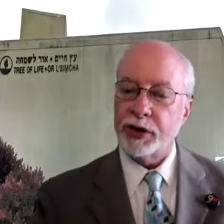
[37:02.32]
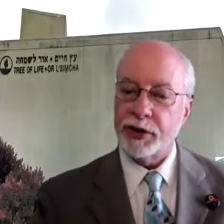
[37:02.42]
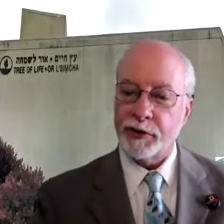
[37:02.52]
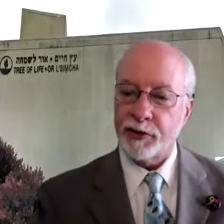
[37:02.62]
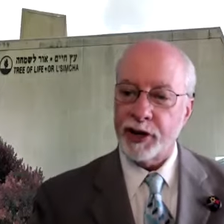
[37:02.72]
at
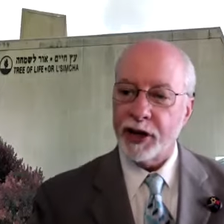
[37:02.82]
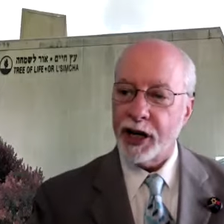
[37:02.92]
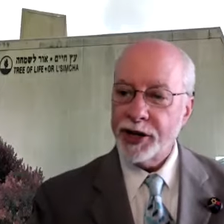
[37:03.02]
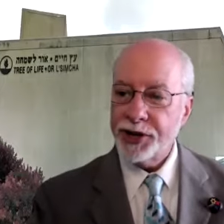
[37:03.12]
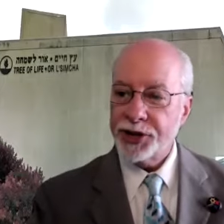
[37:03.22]
the front
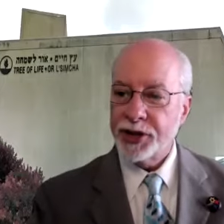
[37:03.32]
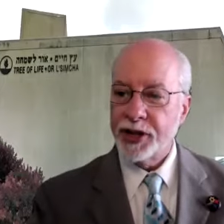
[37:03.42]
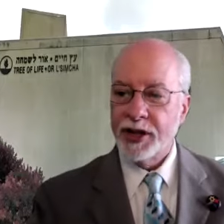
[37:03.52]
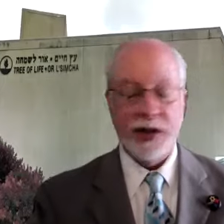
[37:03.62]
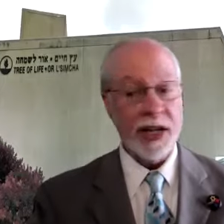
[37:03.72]
lines.
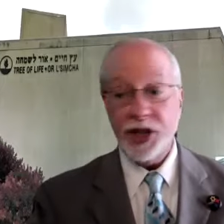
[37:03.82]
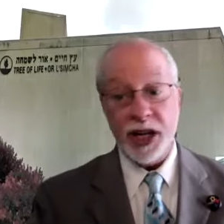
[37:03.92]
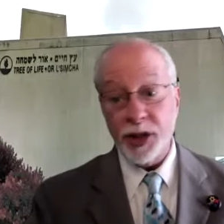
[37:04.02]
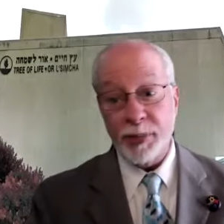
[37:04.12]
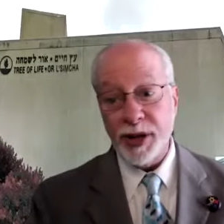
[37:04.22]
That's
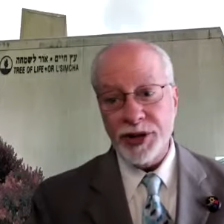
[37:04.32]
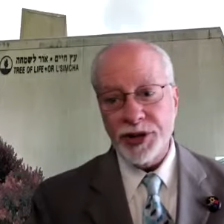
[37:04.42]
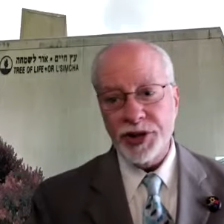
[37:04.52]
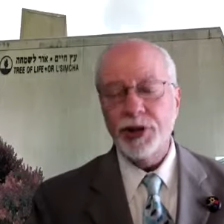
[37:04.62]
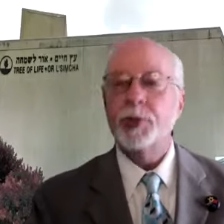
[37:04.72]
God's
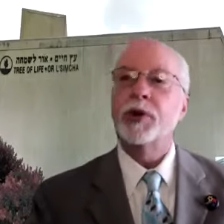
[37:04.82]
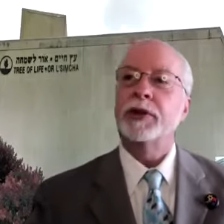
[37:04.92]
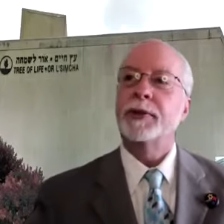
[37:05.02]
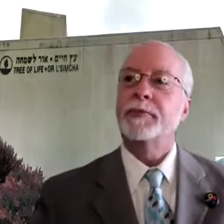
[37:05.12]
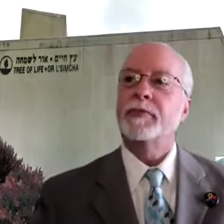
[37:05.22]
presence in the world.